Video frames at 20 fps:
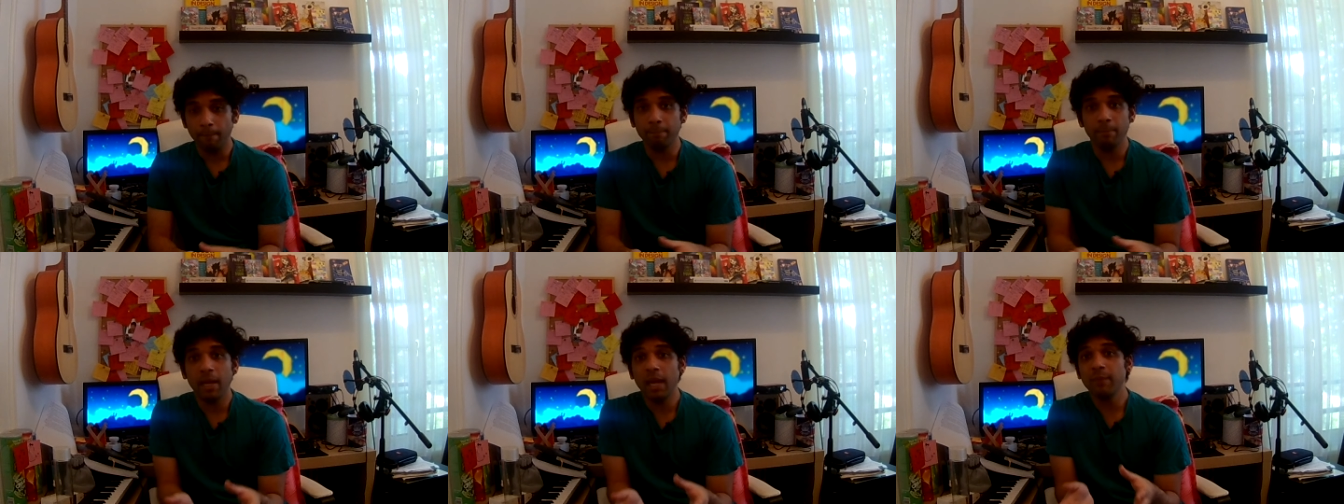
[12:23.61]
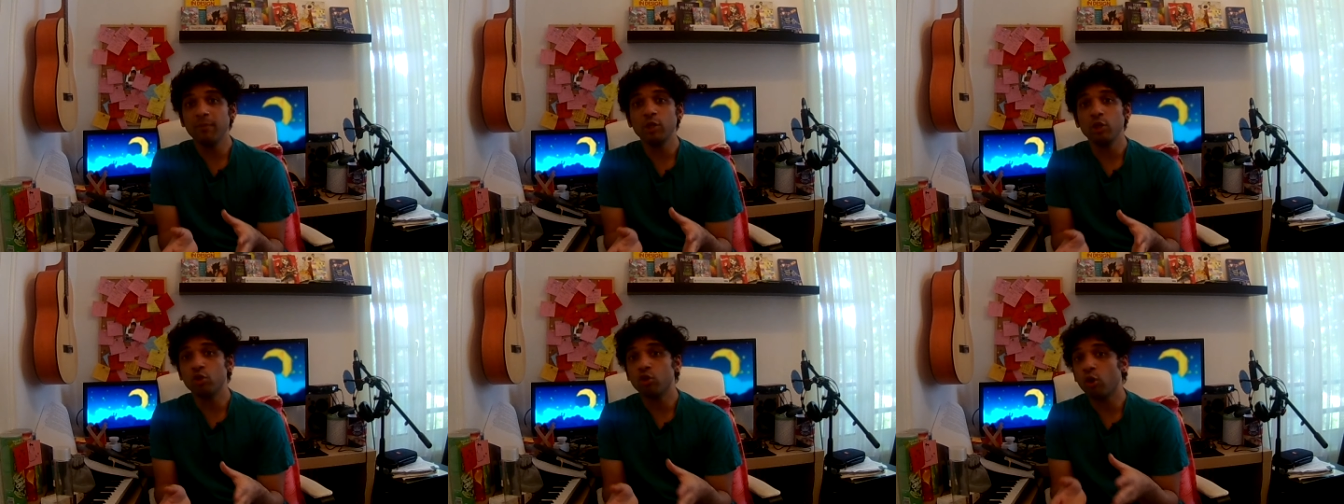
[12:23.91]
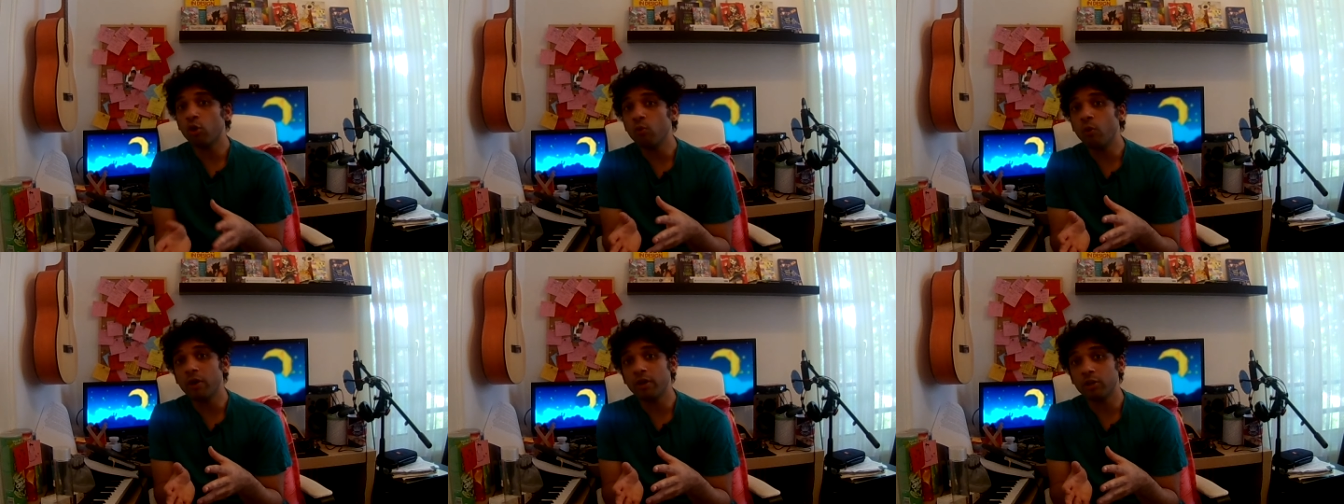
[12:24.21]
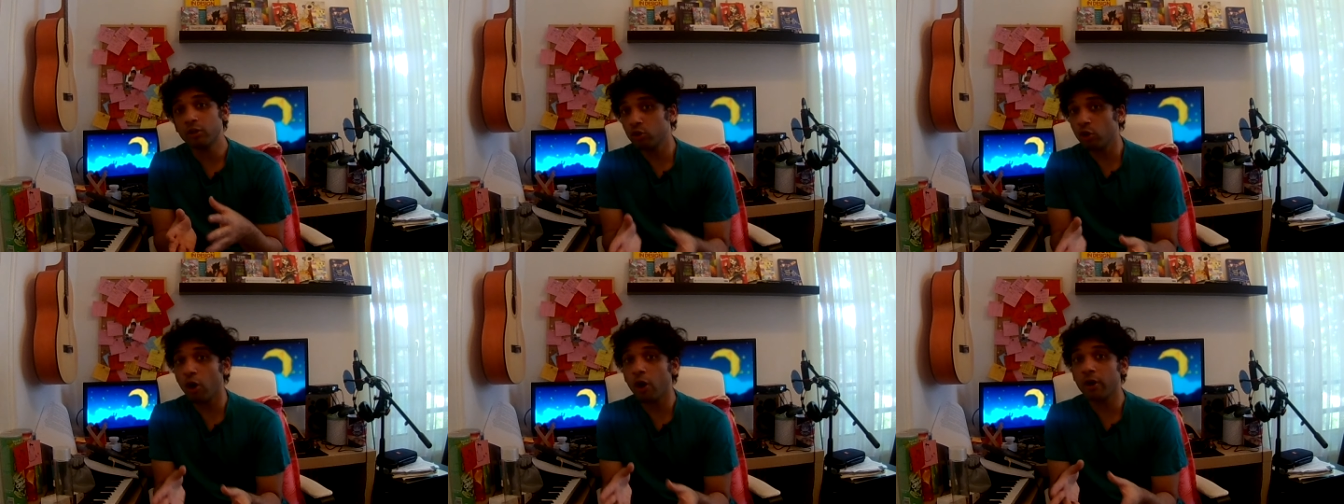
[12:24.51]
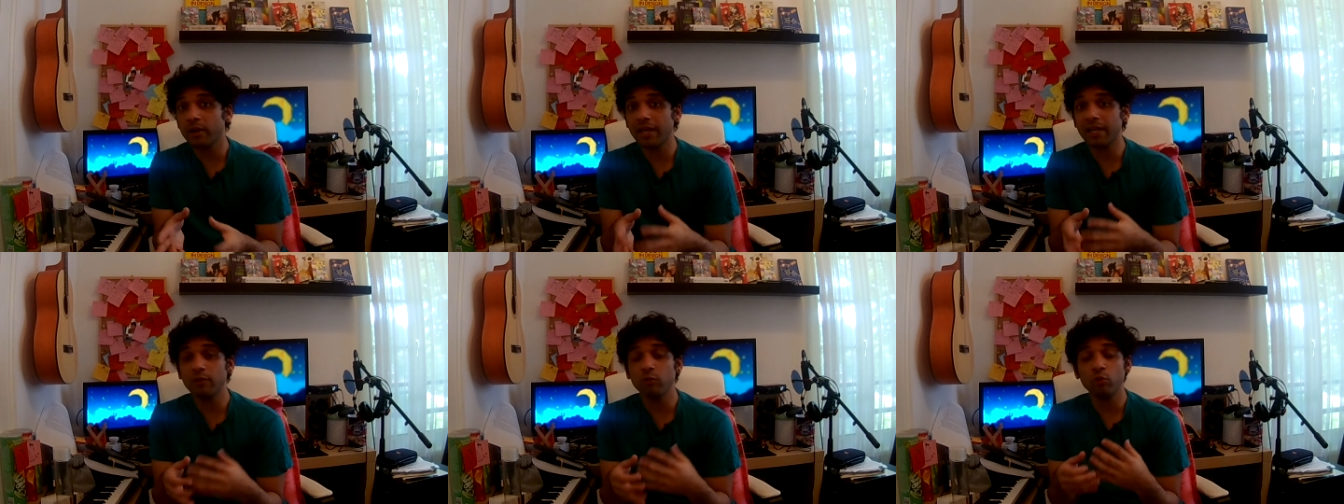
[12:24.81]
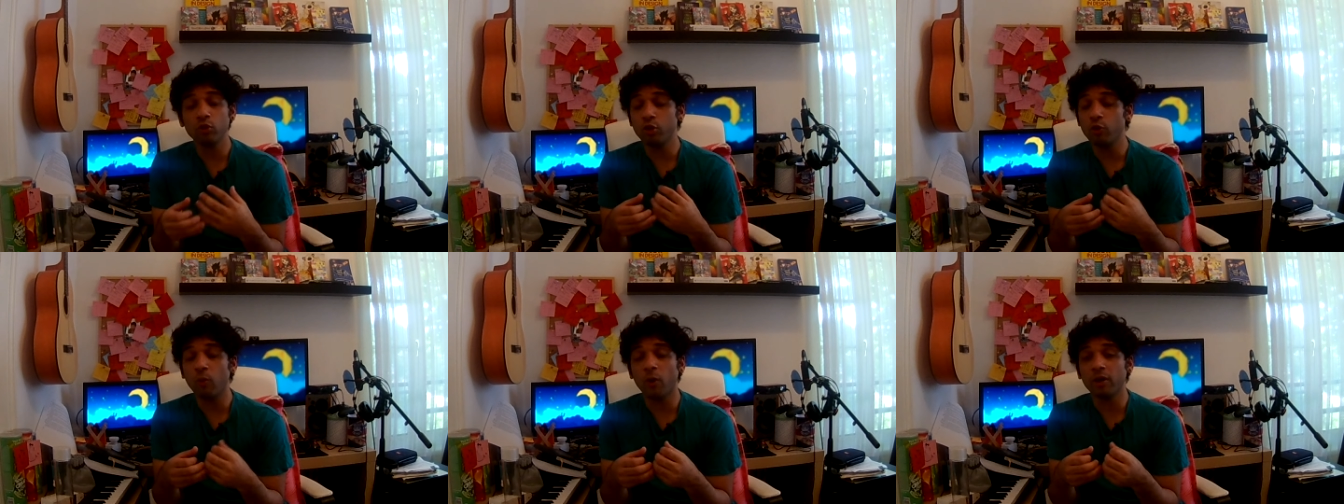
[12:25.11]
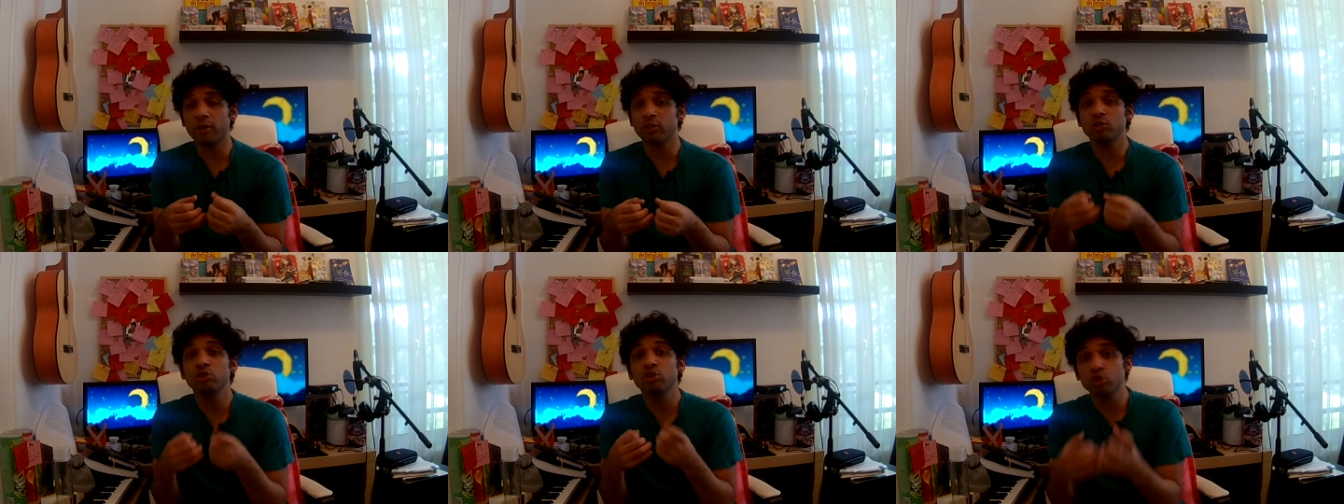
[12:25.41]
Maybe you don't want to talk and you
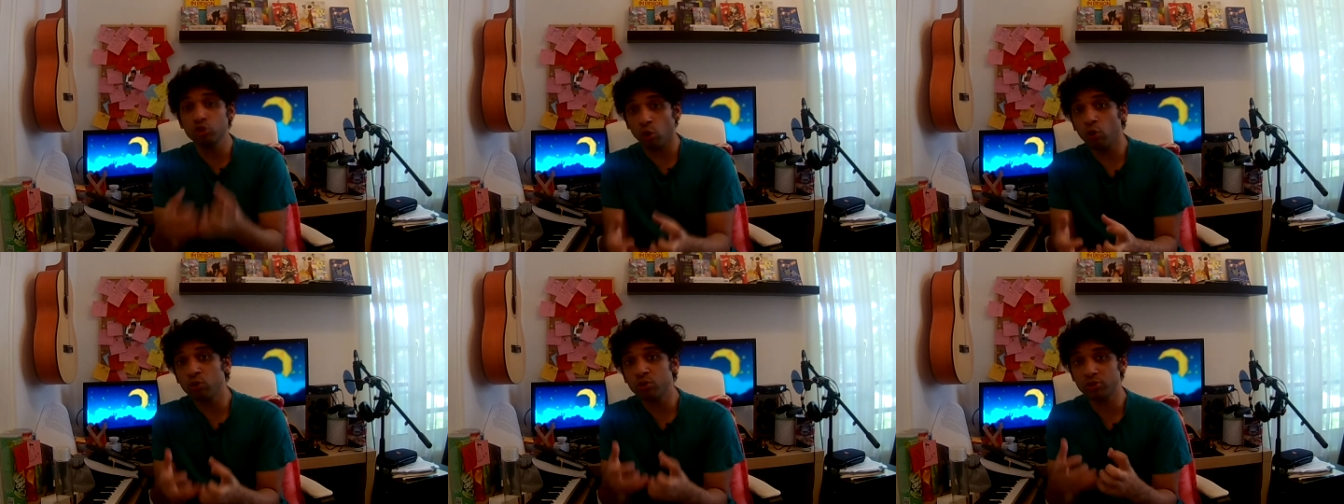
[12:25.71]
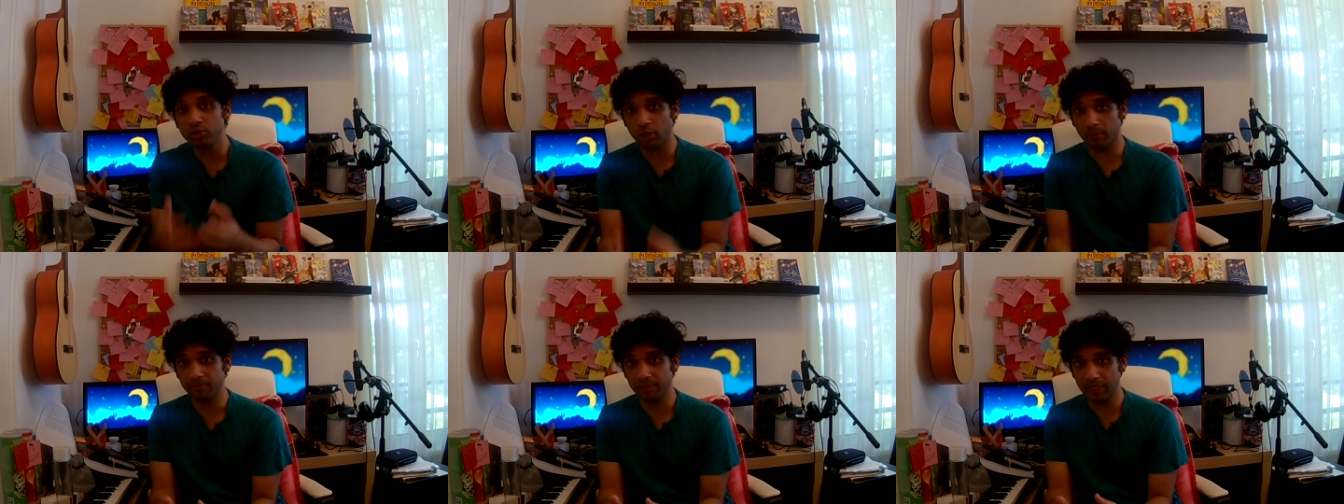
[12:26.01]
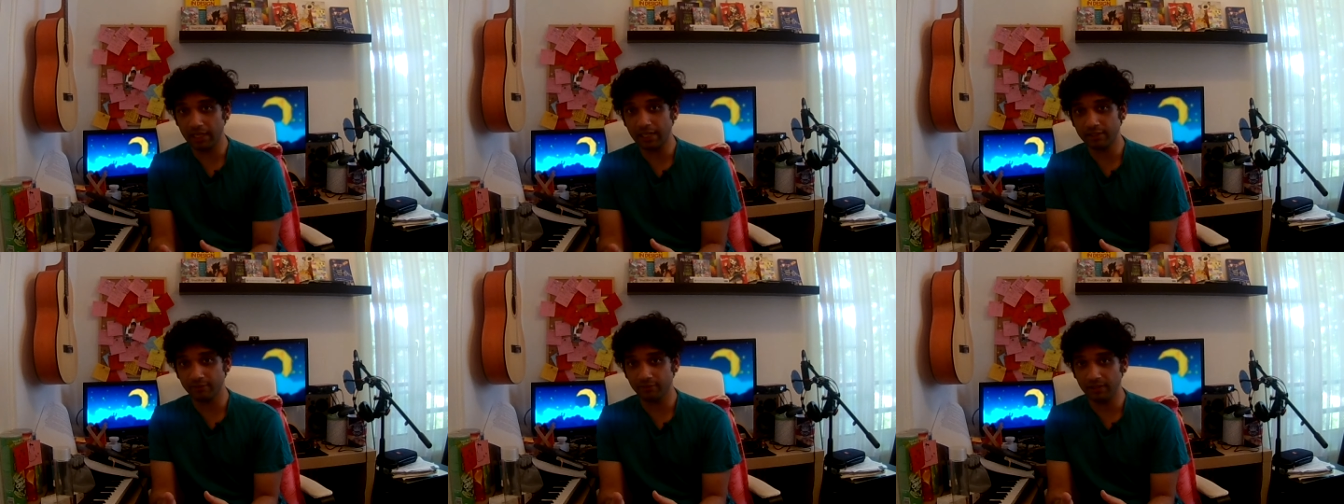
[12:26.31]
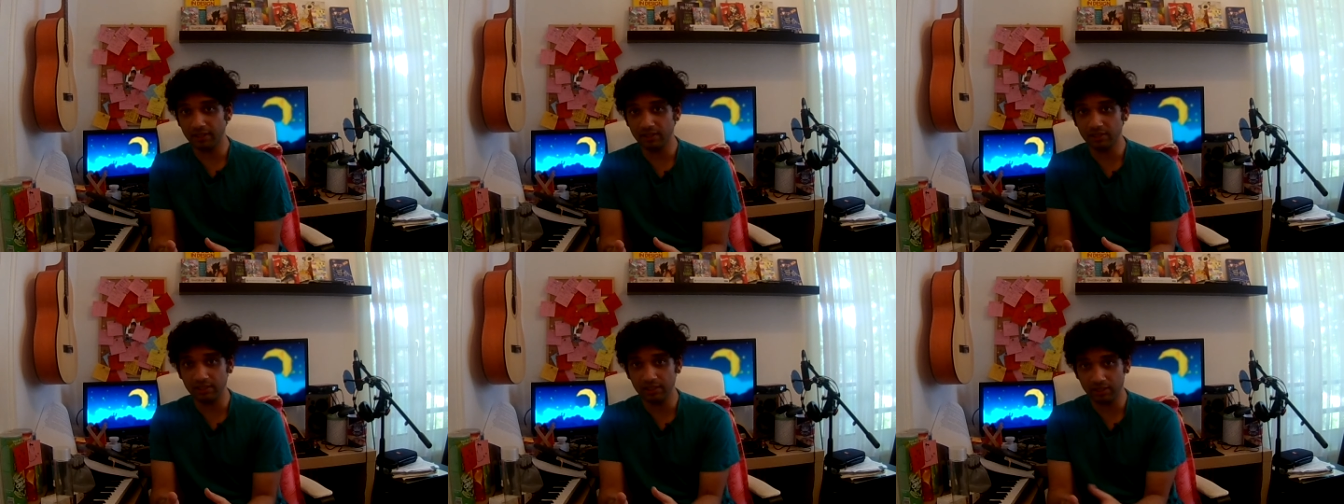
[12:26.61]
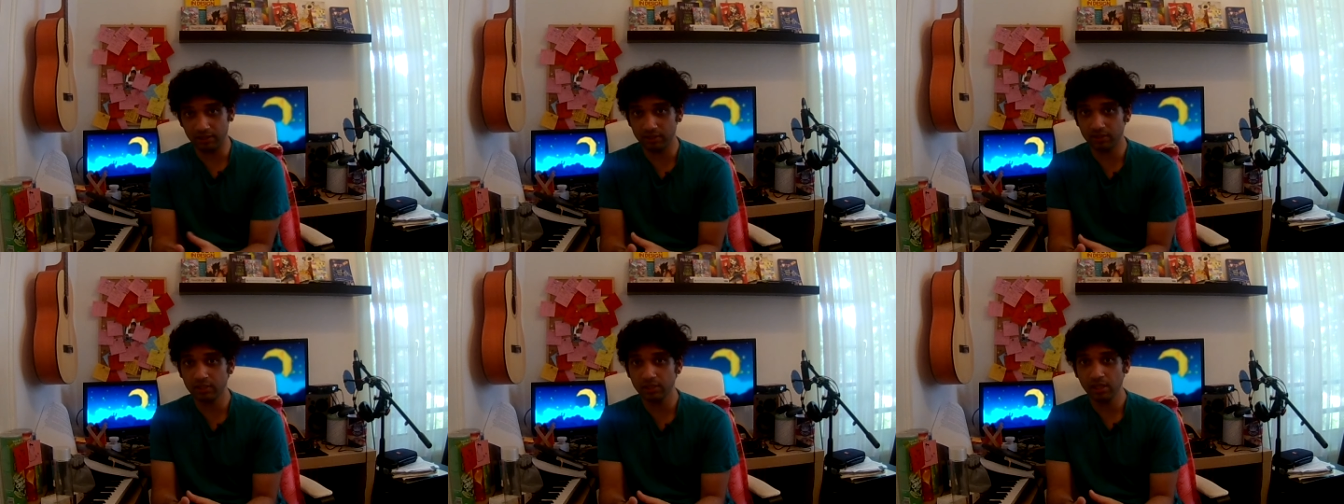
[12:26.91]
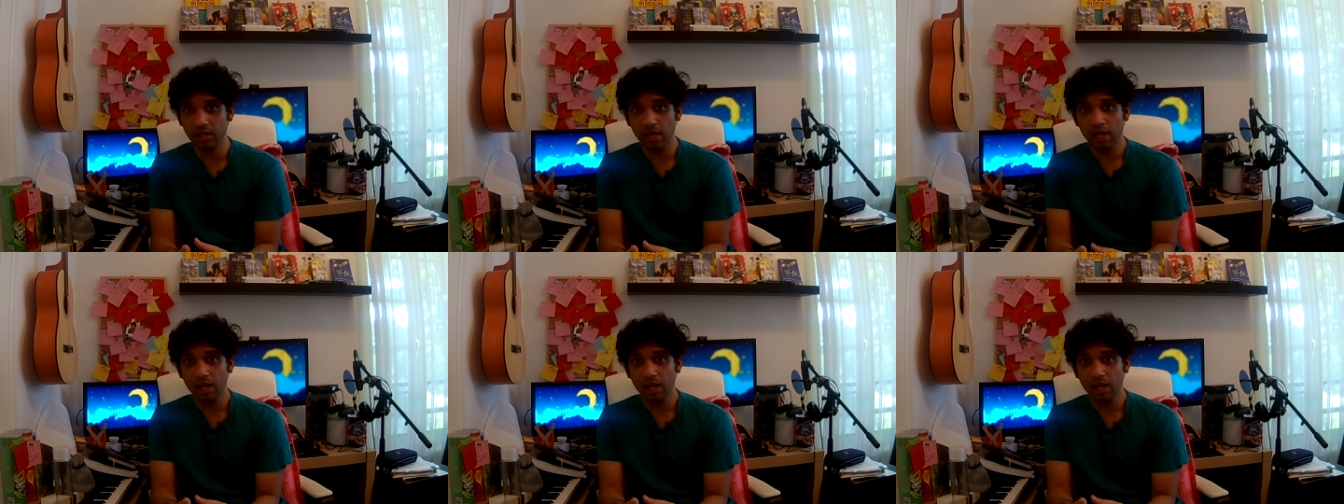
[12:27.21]
want to show something at the very least.